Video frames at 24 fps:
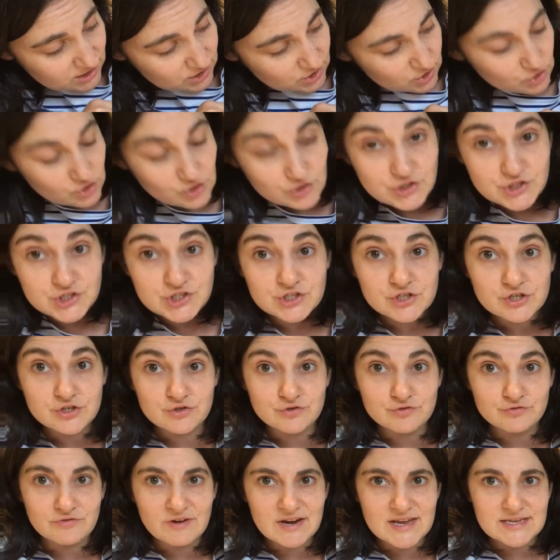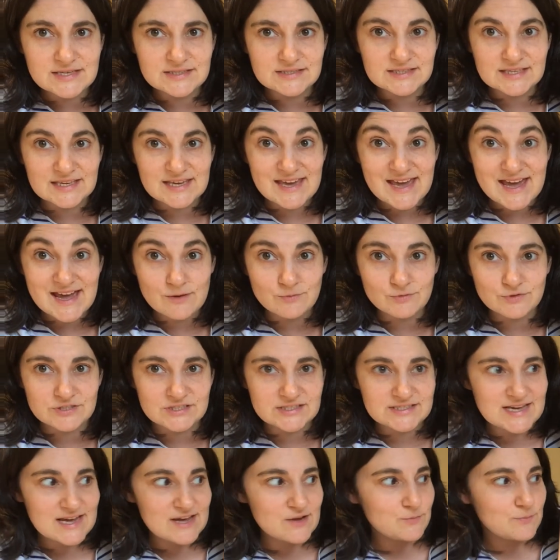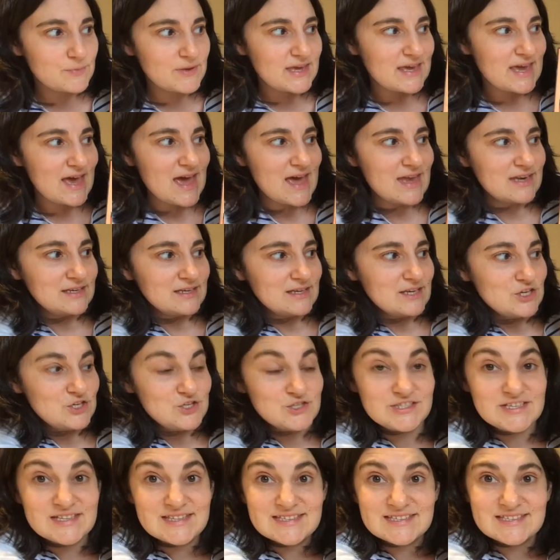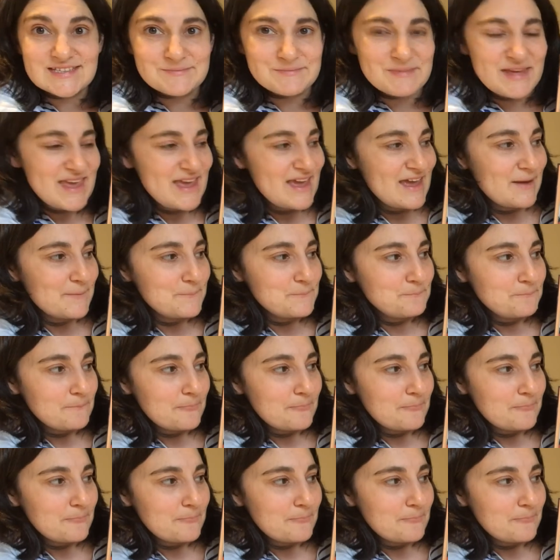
God's great countdown began. Can you see this number here?